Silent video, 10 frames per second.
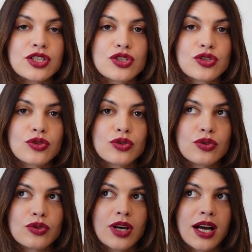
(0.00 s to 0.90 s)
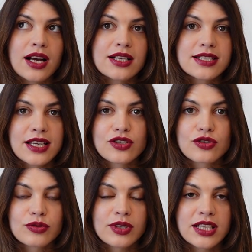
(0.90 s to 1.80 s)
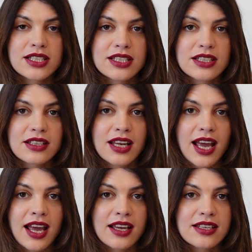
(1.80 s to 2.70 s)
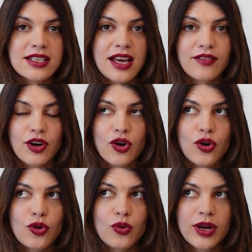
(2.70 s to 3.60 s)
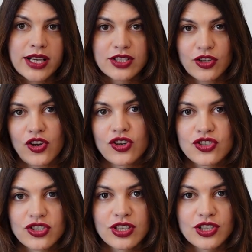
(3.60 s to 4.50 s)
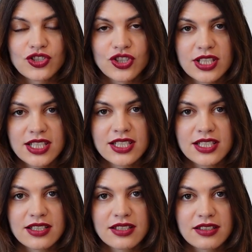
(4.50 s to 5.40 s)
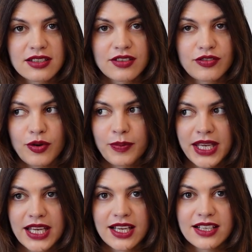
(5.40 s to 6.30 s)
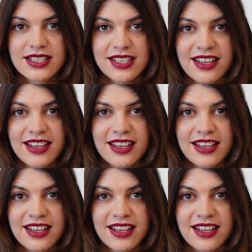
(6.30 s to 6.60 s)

to central London and have a whole excursion just from here to